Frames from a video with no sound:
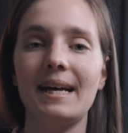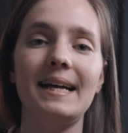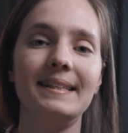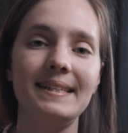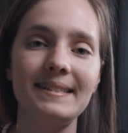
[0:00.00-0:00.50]

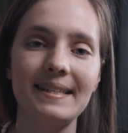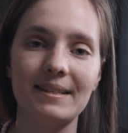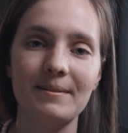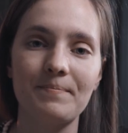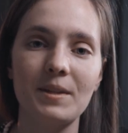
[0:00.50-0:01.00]
And that's
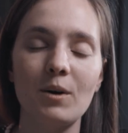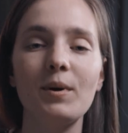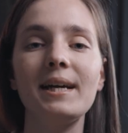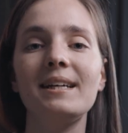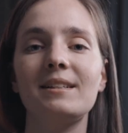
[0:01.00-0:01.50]
it.
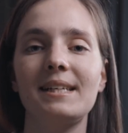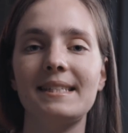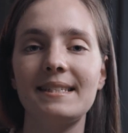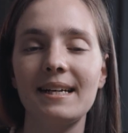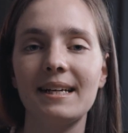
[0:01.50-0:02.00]
We can click
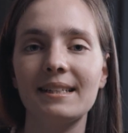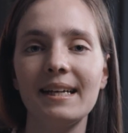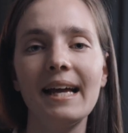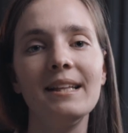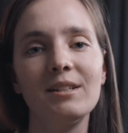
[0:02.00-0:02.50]
Start
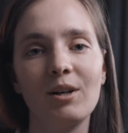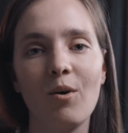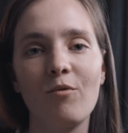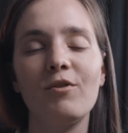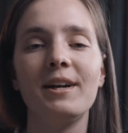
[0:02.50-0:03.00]
and
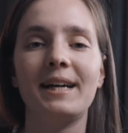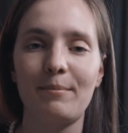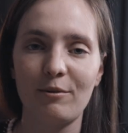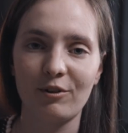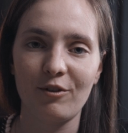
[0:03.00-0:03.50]
go for a
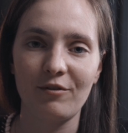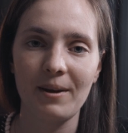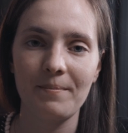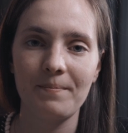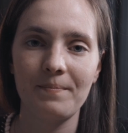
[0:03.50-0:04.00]
cup of
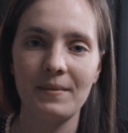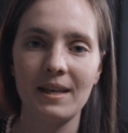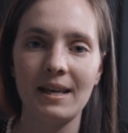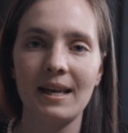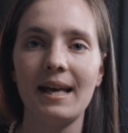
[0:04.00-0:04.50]
coffee.
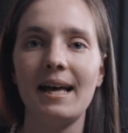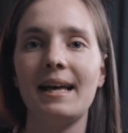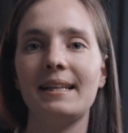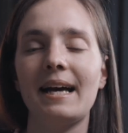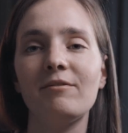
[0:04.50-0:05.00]

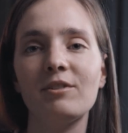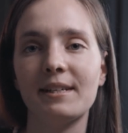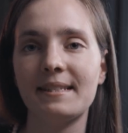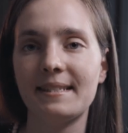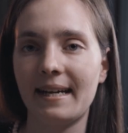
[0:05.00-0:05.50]
And after it's